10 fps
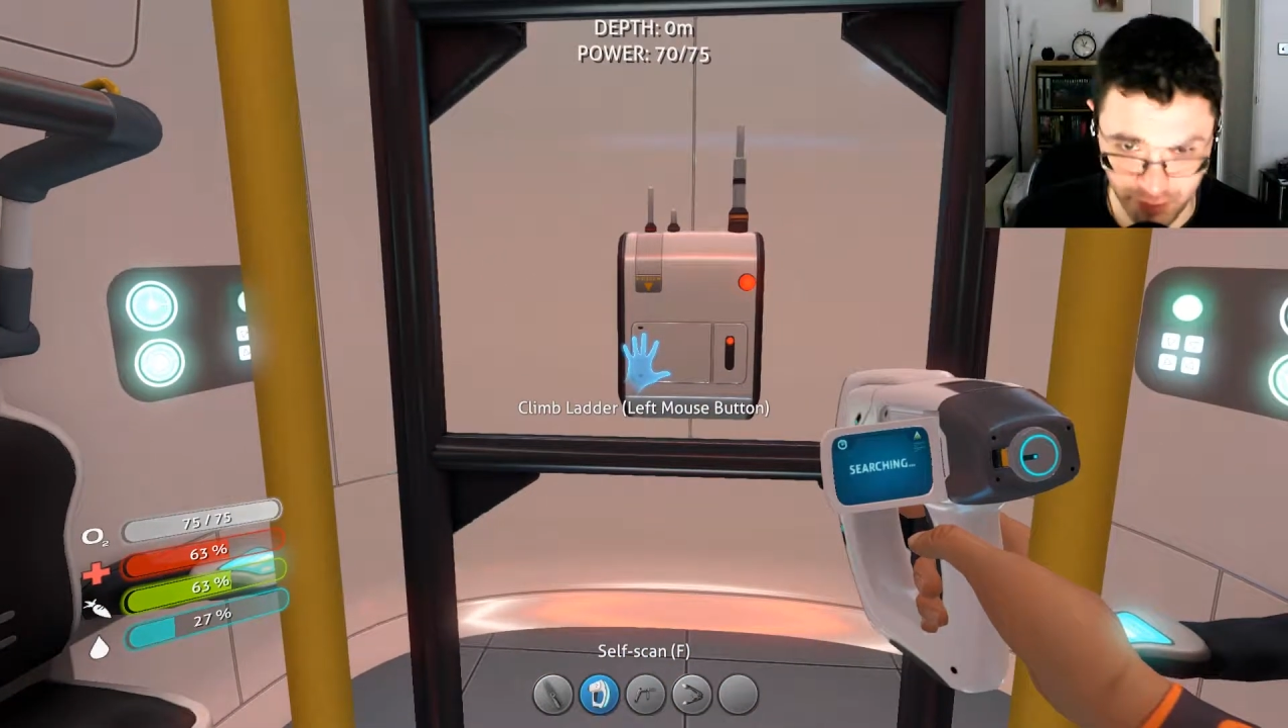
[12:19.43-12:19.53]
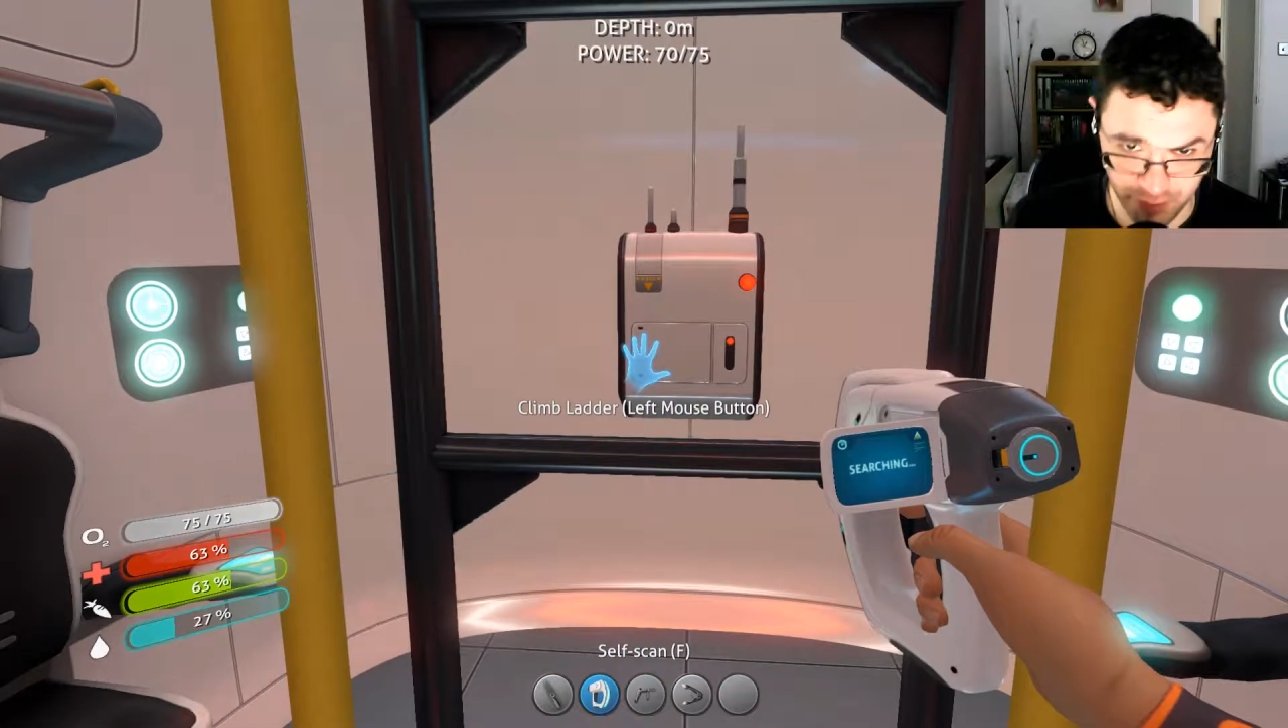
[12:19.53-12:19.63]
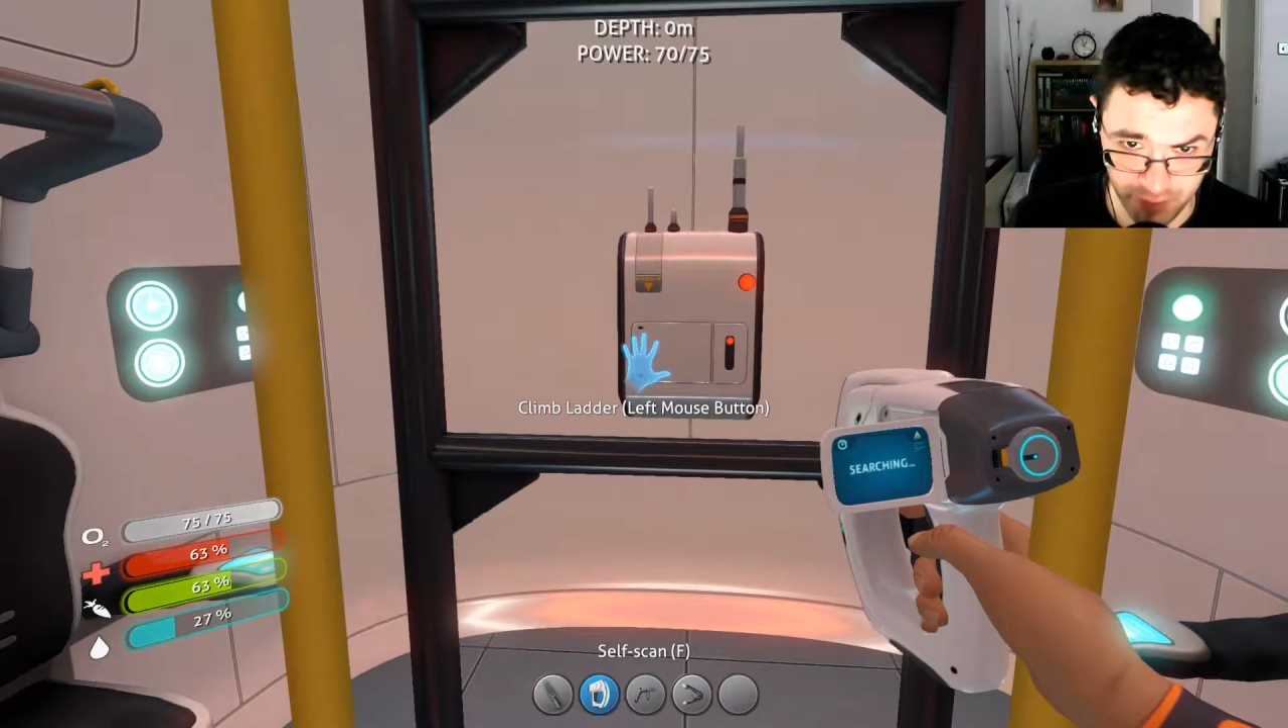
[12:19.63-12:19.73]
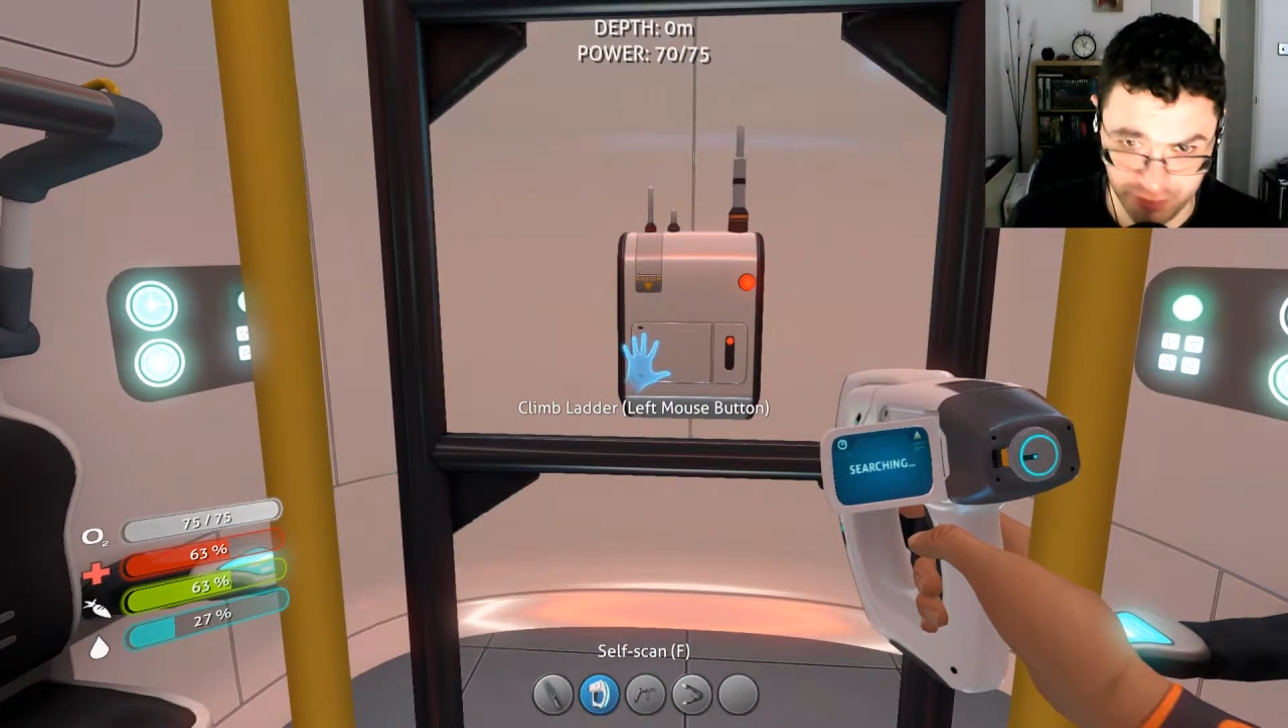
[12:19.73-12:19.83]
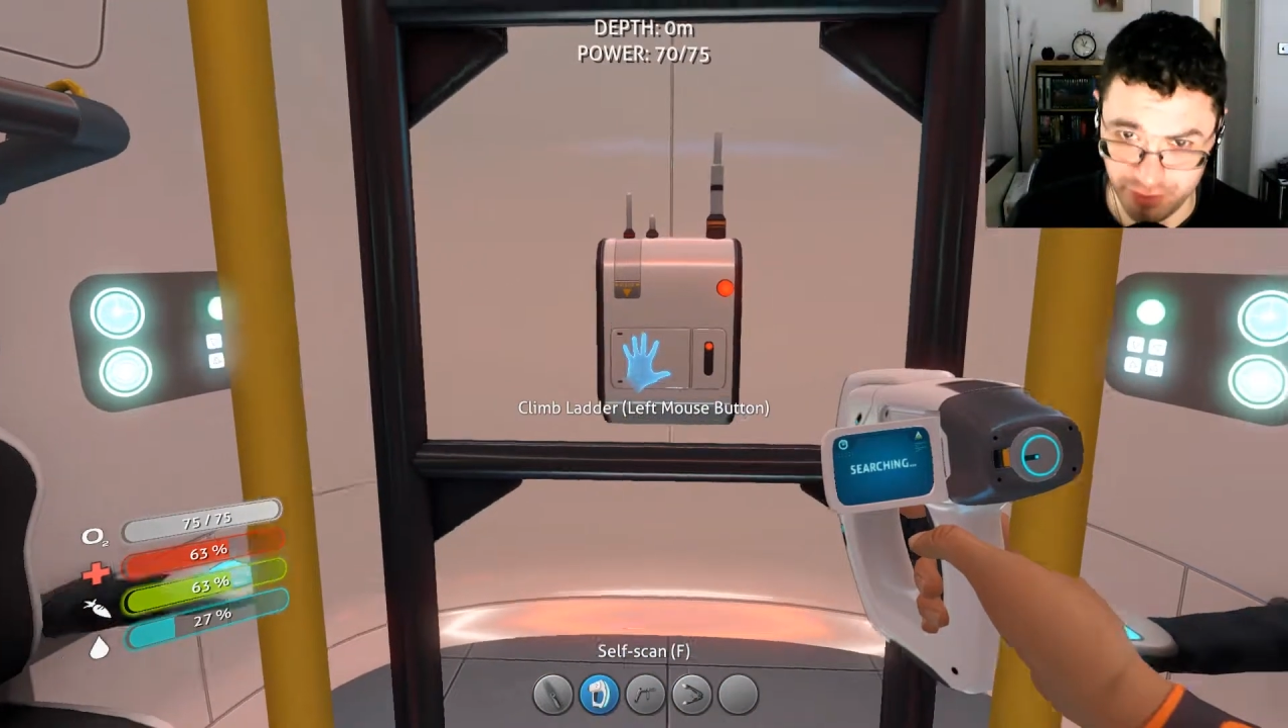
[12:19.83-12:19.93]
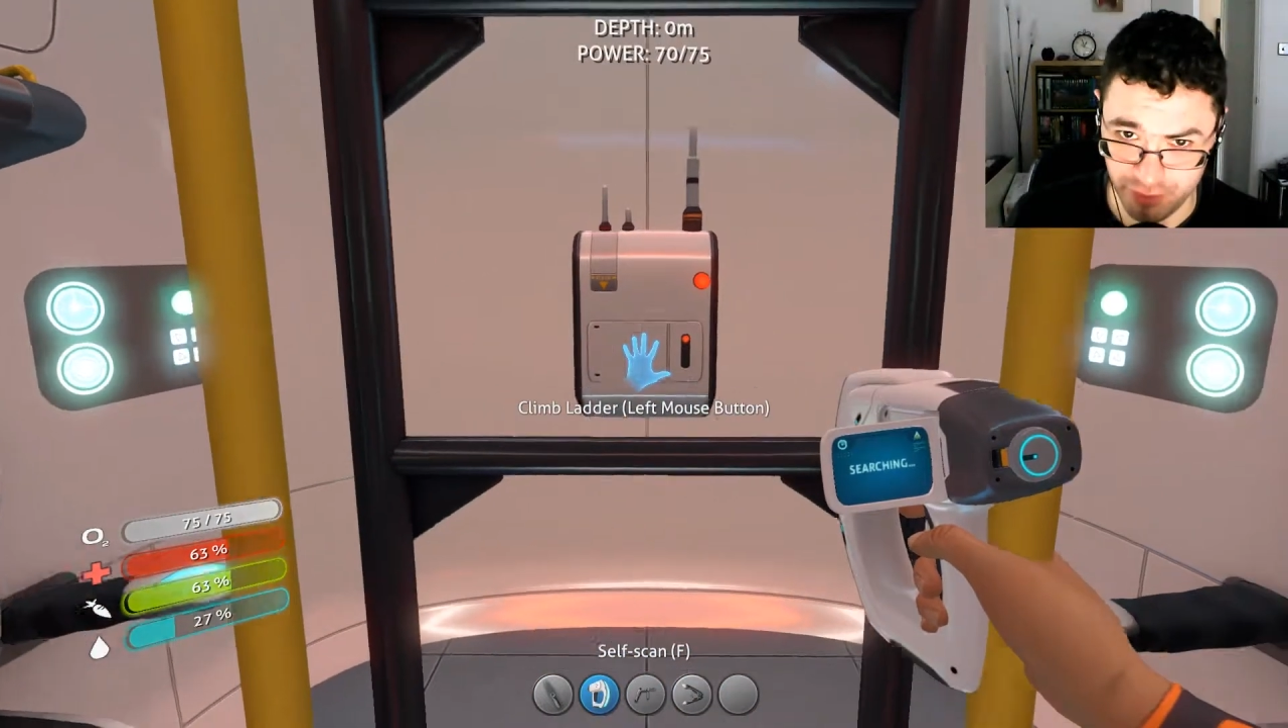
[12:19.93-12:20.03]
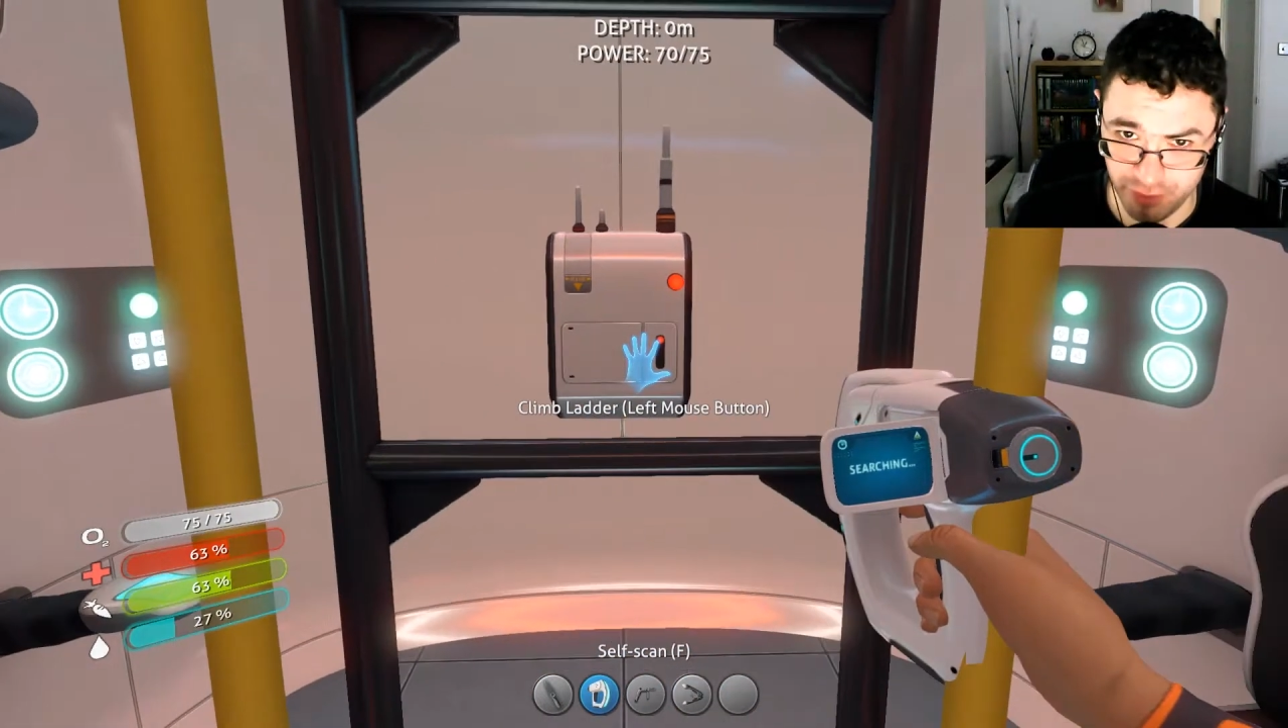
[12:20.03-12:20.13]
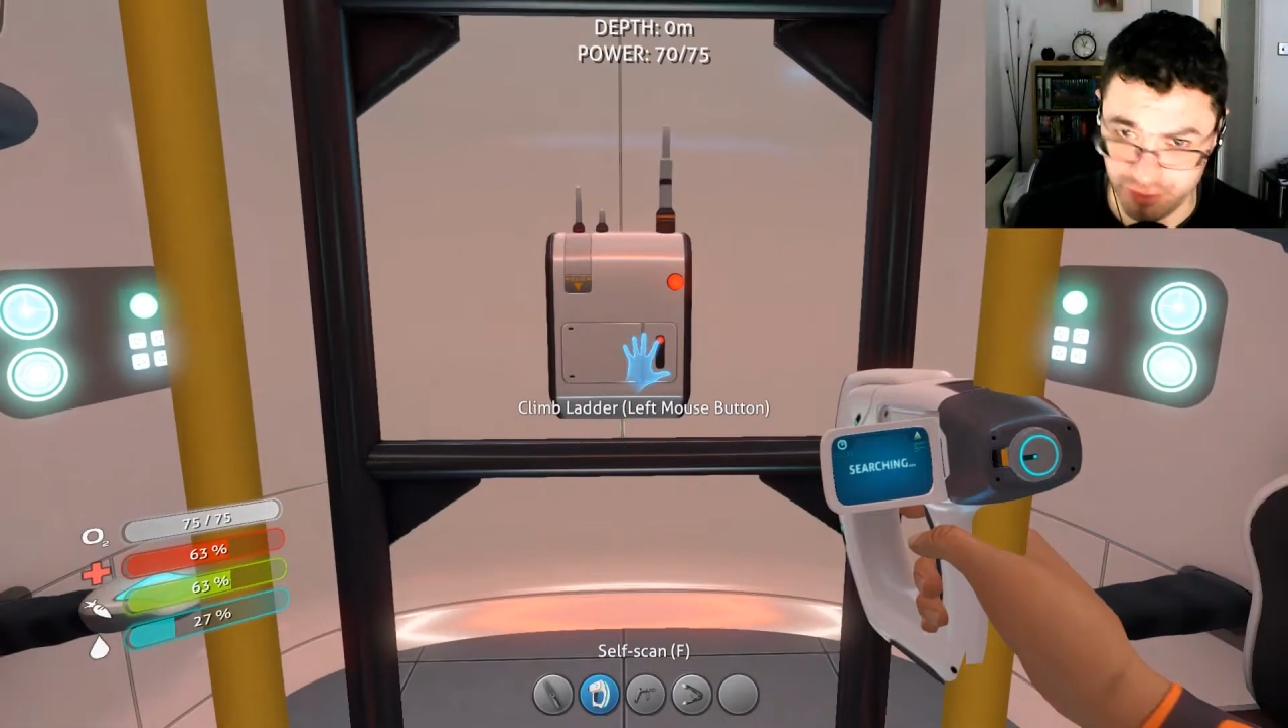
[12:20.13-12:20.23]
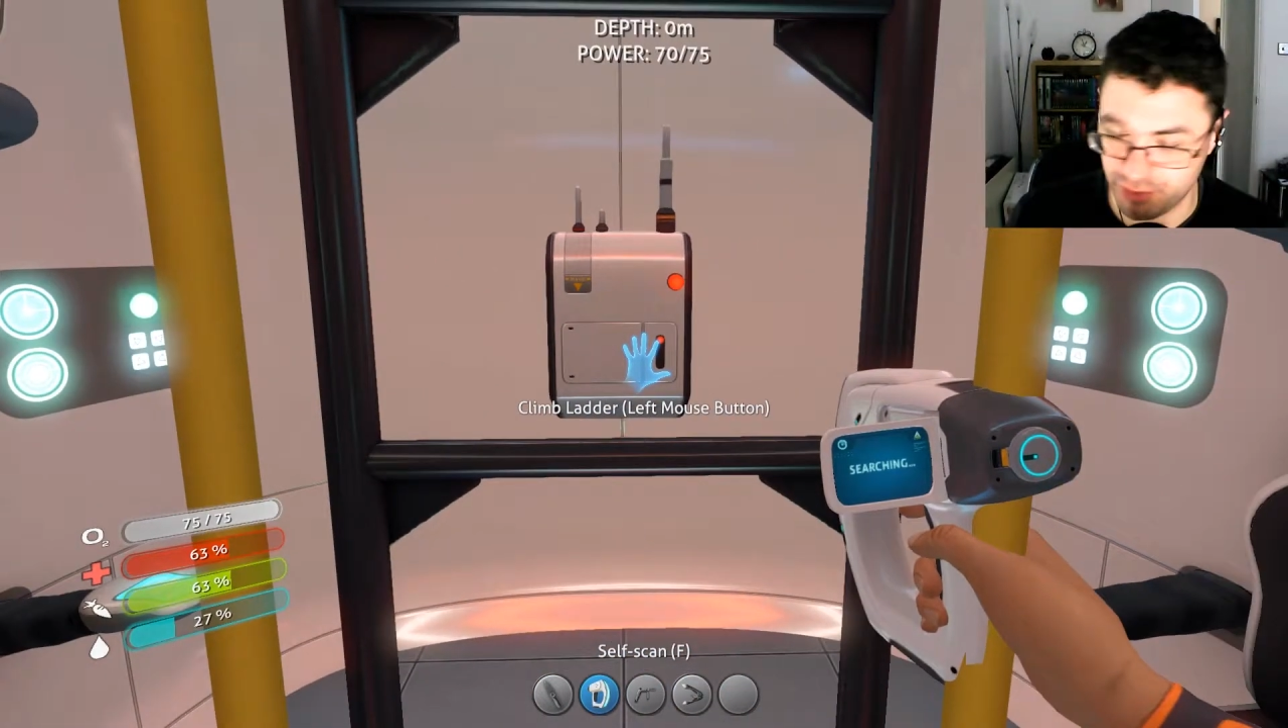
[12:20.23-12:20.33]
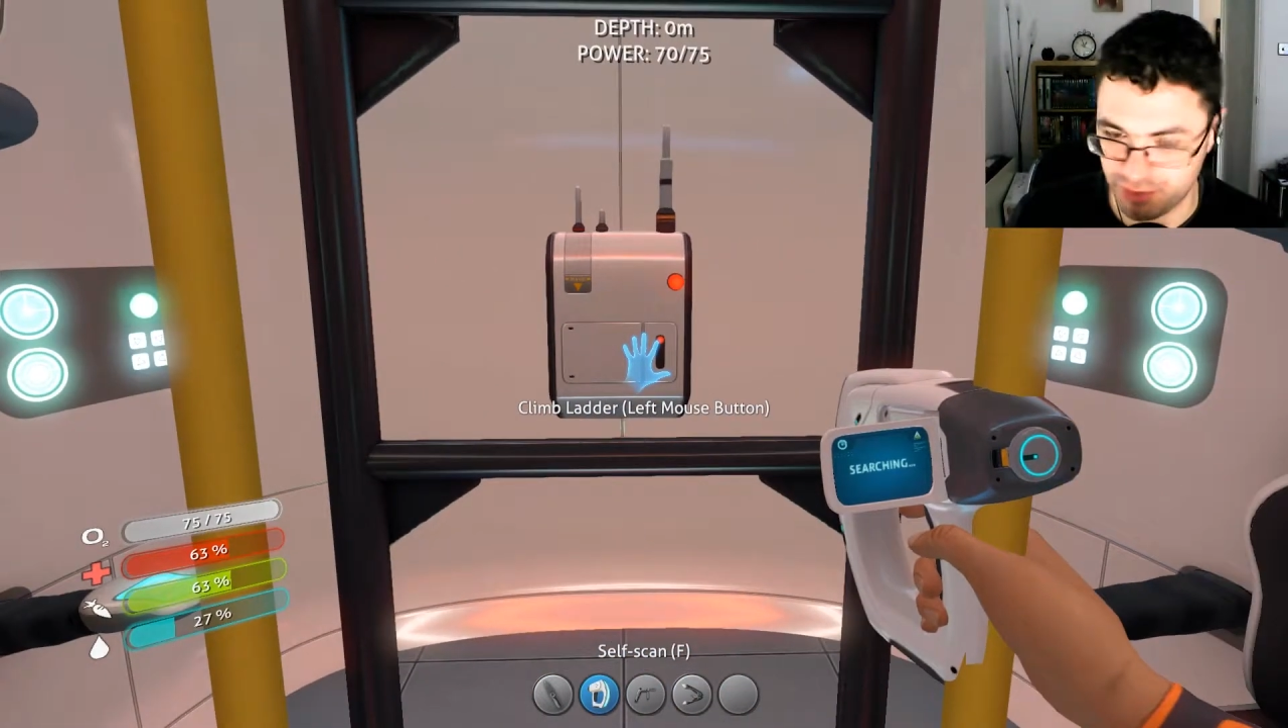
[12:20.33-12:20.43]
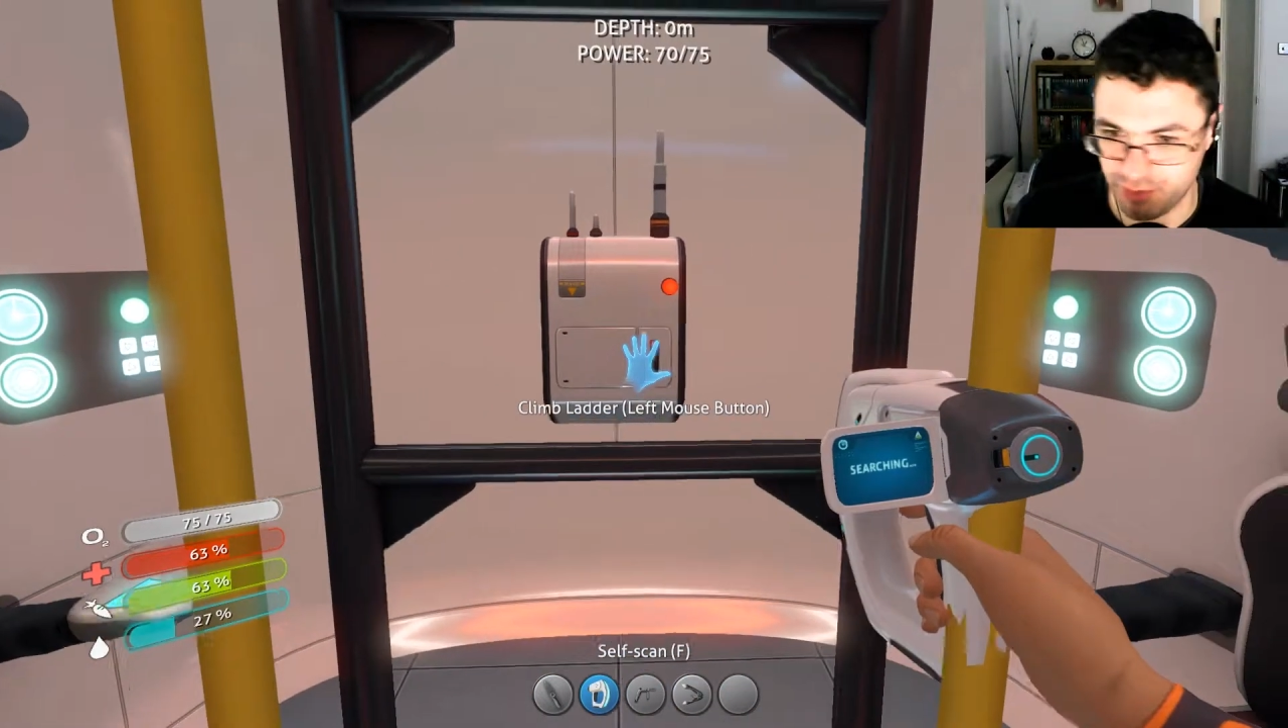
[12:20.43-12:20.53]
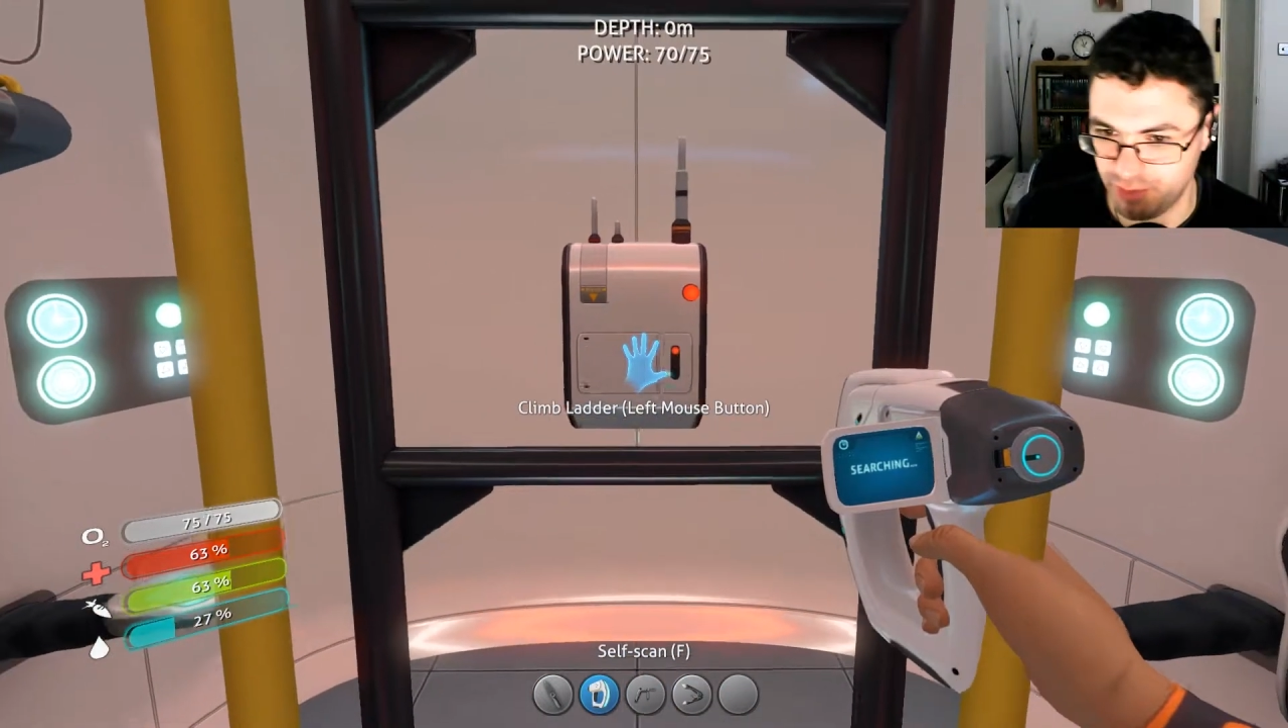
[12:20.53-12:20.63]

wouldn't want to do because